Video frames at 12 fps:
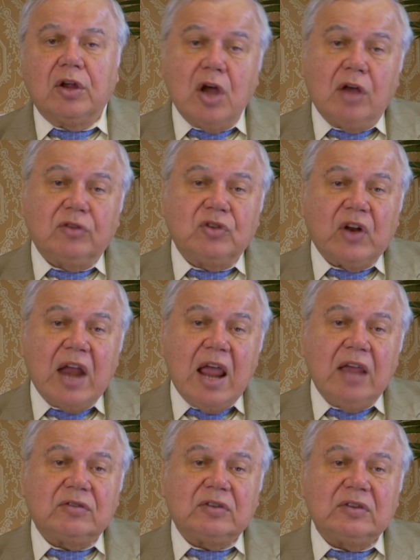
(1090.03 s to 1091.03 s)
God
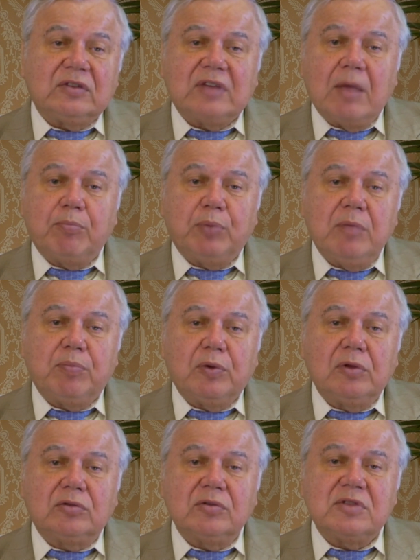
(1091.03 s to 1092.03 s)
raises a
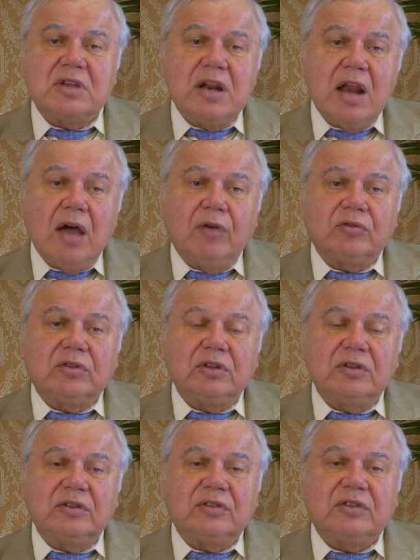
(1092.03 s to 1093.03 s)
people to denounce
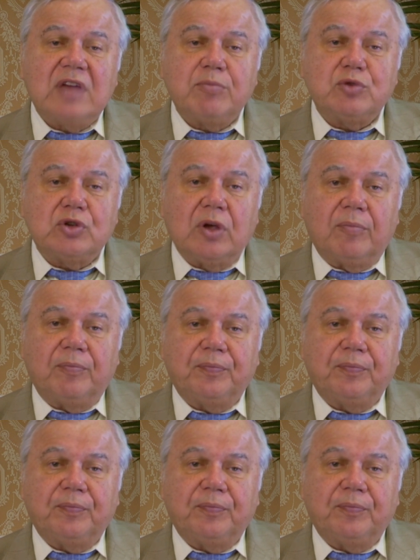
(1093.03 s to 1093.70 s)
the deception.